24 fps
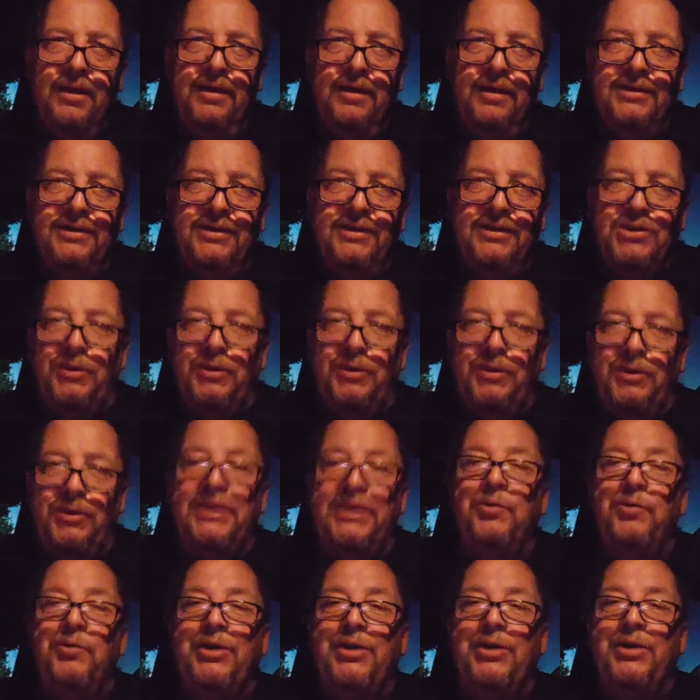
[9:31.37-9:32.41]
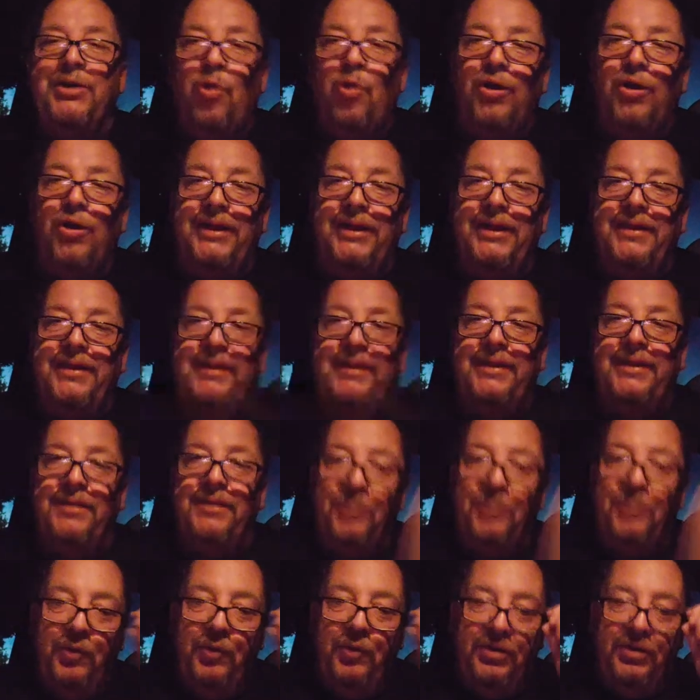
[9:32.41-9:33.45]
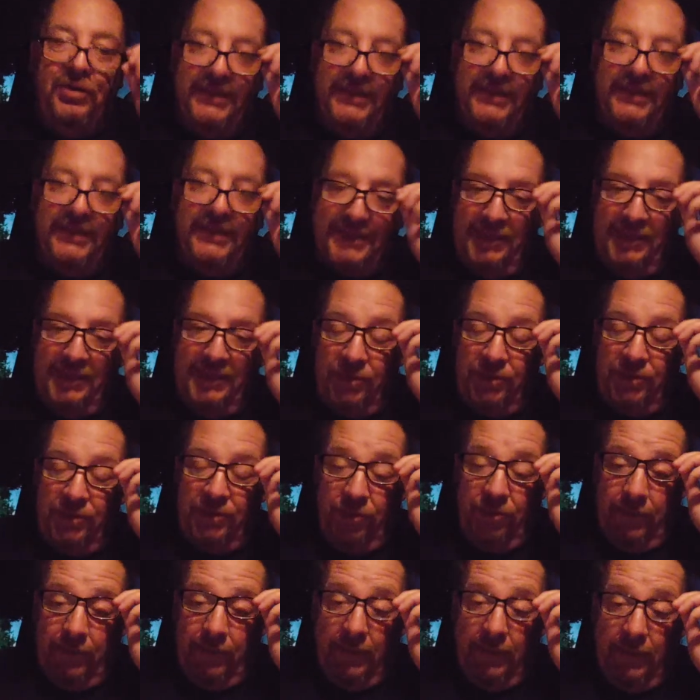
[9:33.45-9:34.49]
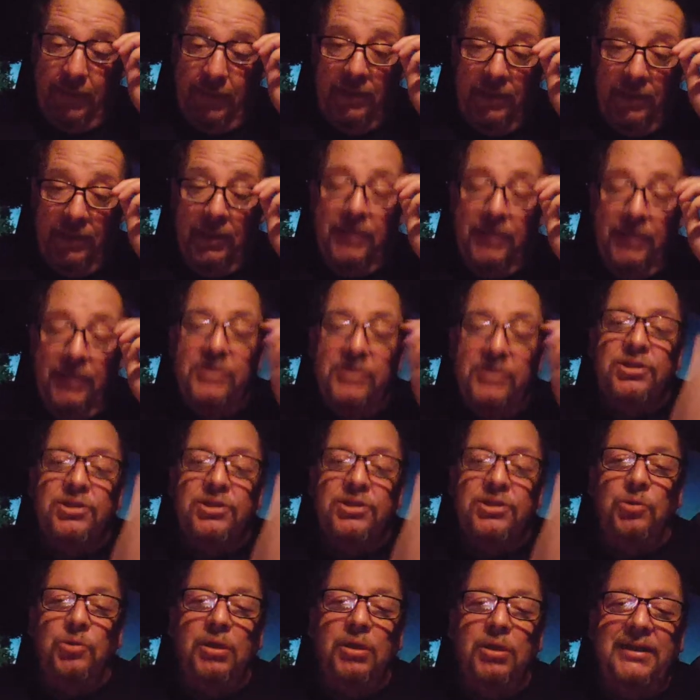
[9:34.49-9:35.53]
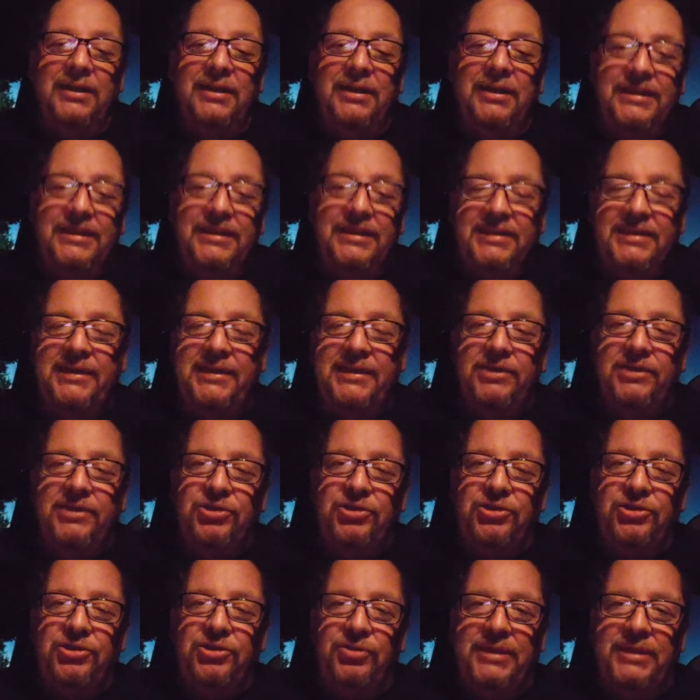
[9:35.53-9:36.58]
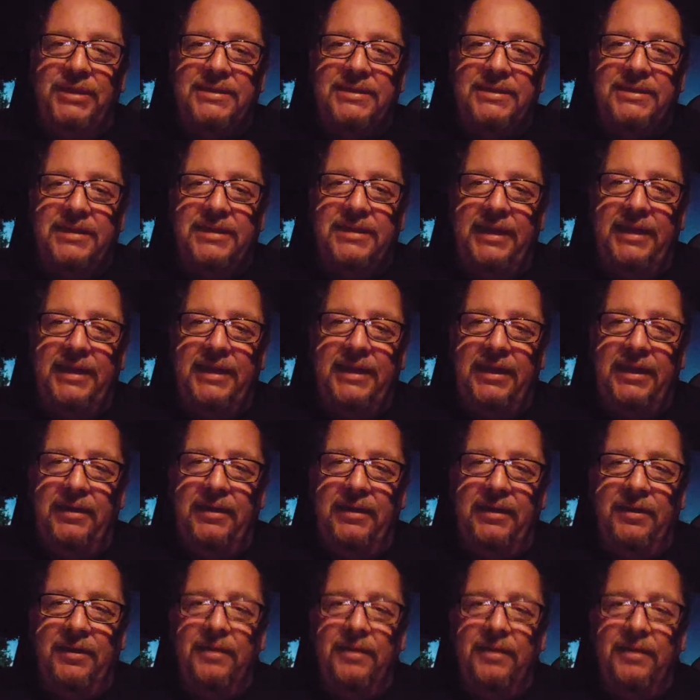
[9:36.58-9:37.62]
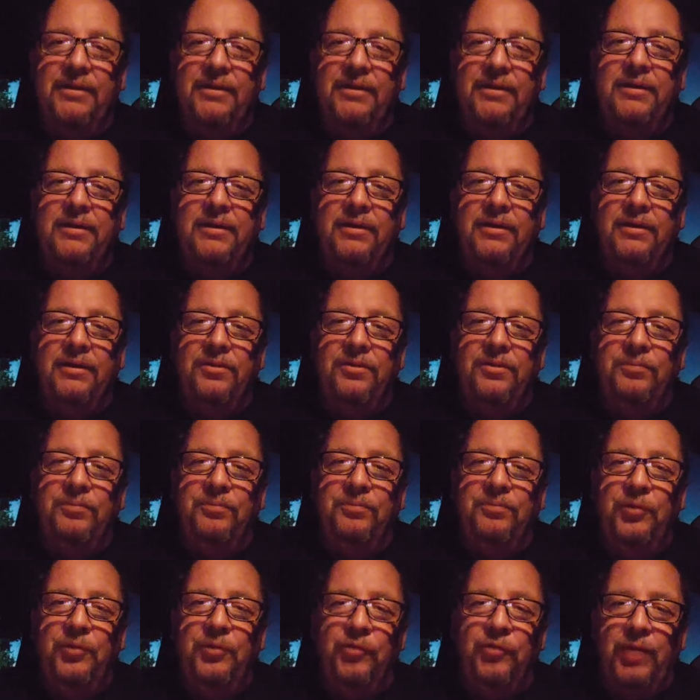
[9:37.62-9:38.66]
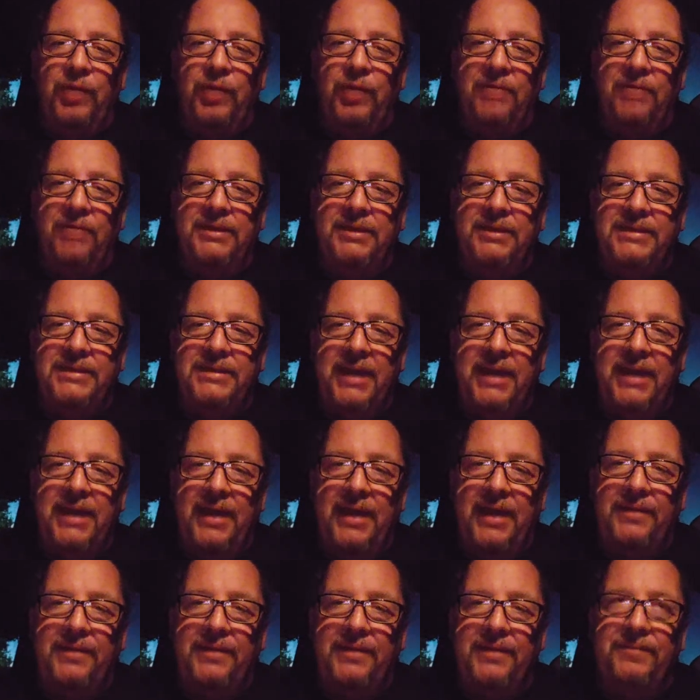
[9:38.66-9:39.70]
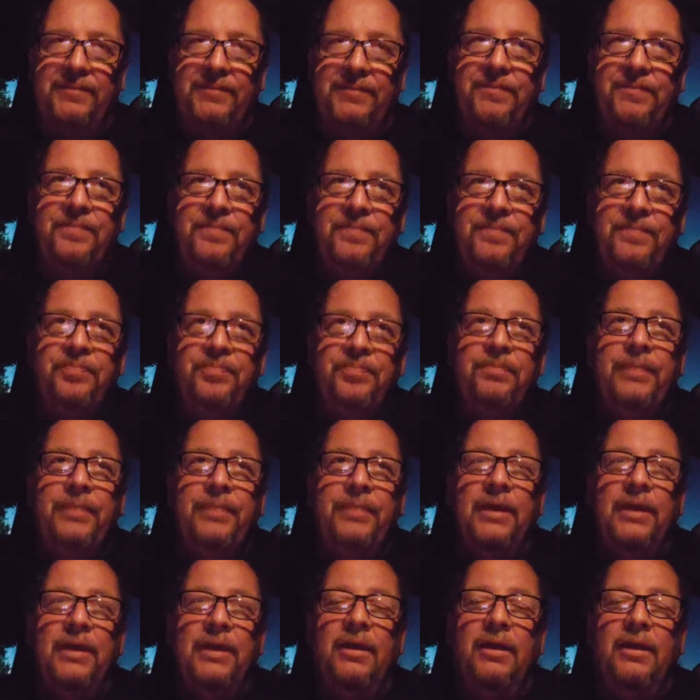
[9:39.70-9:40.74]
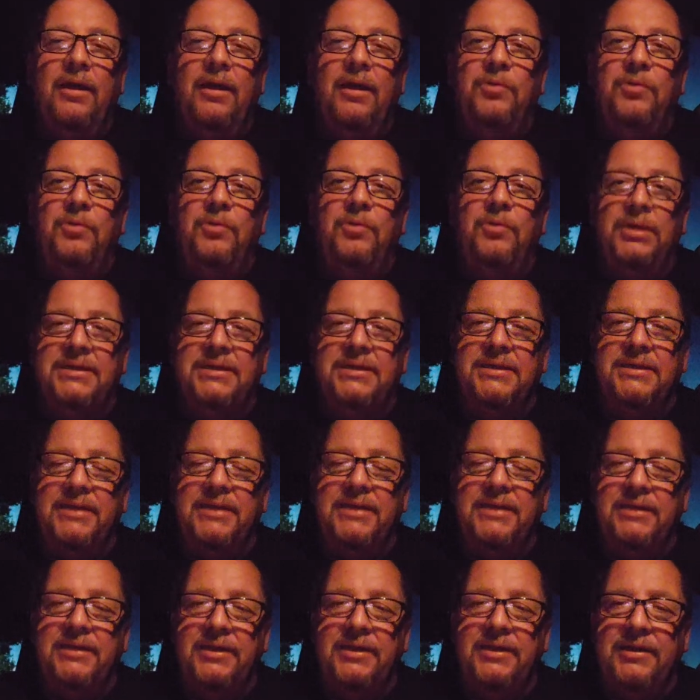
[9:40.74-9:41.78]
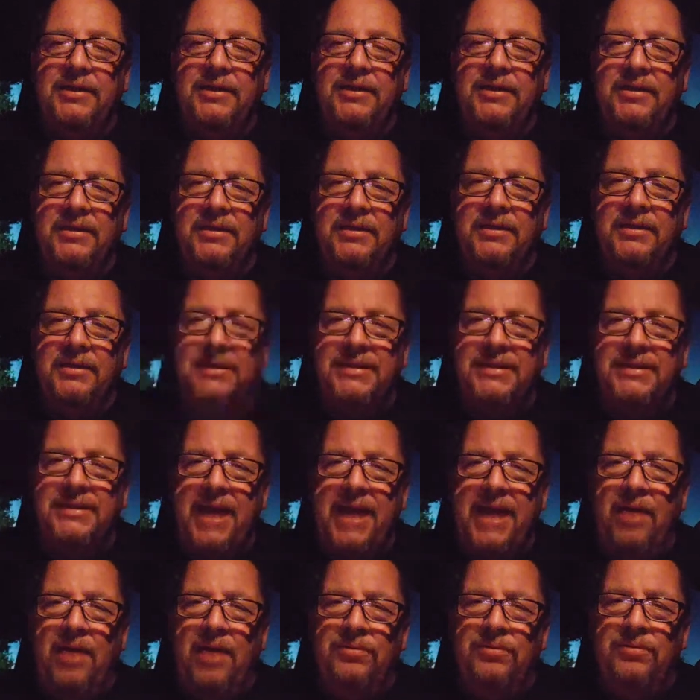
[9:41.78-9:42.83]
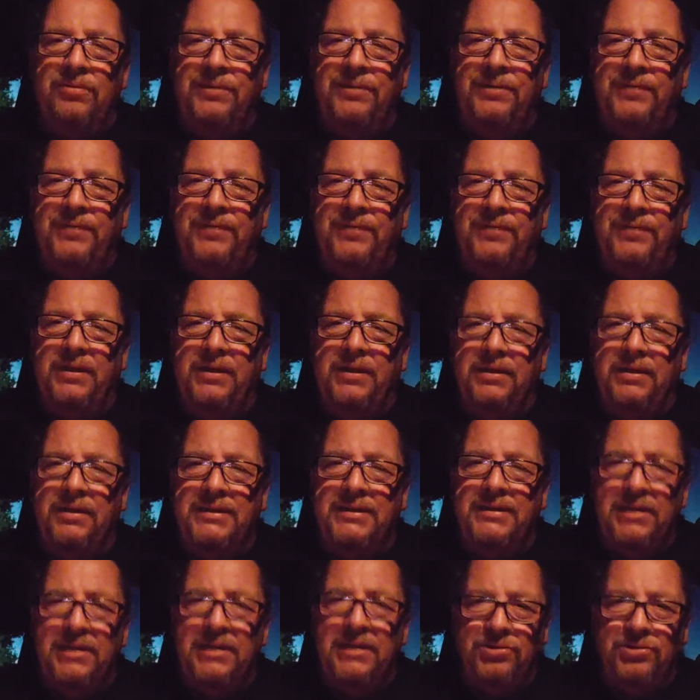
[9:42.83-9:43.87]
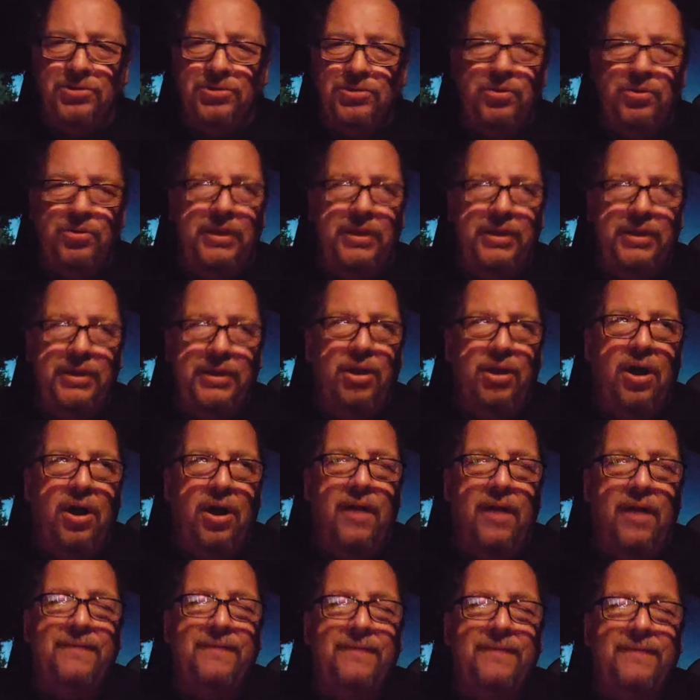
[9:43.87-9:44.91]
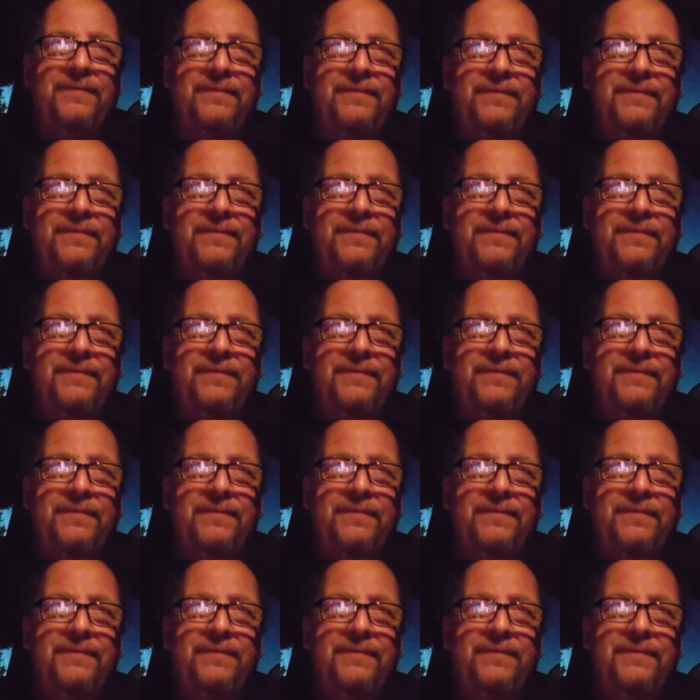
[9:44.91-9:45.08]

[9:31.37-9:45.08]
So we didn't record anything, but we were listening to it. So we're listening to this thing move around the tent. We're listening to the sound of the sensors going off.